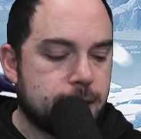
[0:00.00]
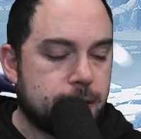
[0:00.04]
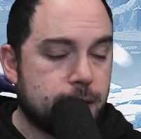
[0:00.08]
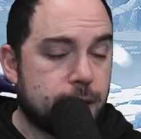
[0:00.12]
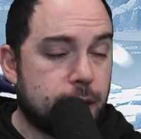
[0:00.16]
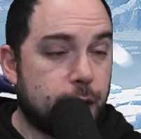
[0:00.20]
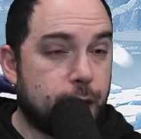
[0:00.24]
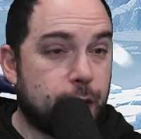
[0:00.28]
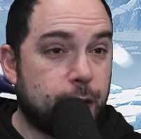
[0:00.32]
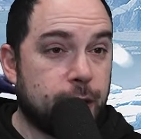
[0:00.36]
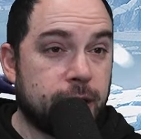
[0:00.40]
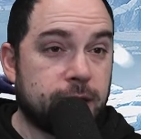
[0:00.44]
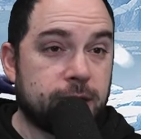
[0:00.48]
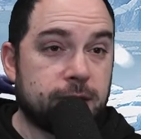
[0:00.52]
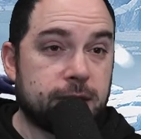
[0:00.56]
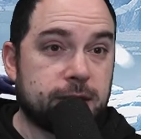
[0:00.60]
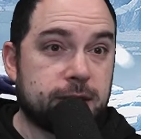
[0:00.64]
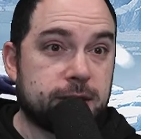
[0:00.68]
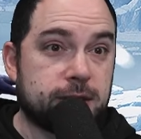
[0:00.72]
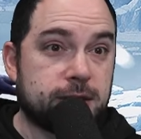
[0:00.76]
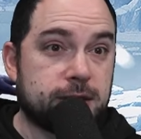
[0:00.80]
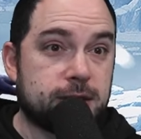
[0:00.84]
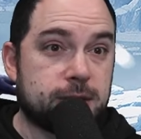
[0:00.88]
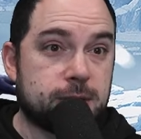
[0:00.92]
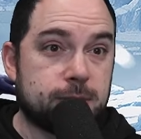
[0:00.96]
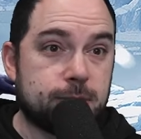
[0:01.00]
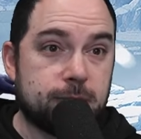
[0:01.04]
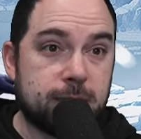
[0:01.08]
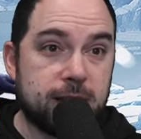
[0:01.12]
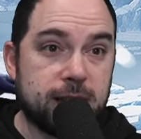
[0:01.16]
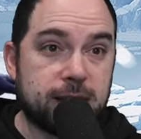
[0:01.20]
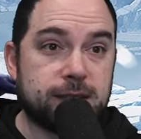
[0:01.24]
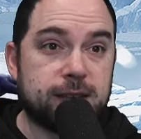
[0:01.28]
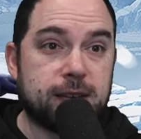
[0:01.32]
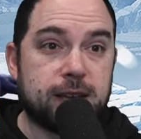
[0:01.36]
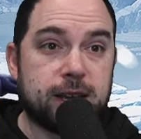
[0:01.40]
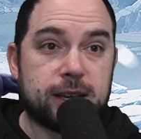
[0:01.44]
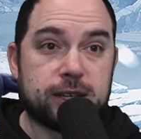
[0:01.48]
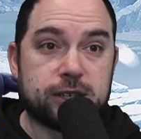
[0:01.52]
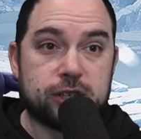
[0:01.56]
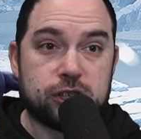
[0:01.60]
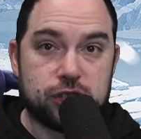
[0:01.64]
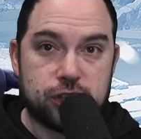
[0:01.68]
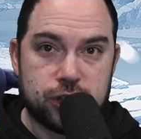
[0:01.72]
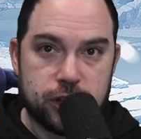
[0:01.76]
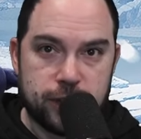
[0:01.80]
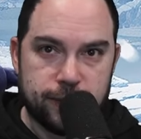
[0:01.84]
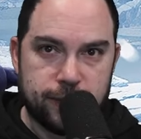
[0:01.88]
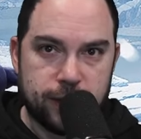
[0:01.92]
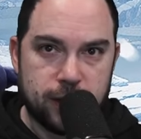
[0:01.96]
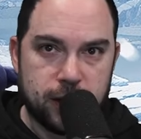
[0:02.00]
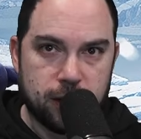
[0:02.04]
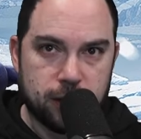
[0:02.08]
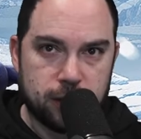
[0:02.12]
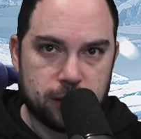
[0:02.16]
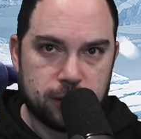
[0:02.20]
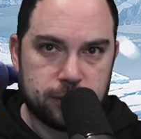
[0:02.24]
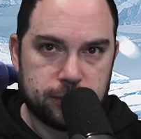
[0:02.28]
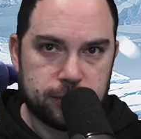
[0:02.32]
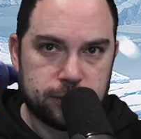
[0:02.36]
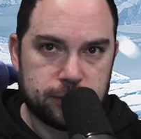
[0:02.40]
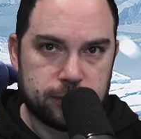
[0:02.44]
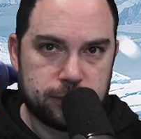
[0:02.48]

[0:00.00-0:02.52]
The thing that this is missing is chief gear.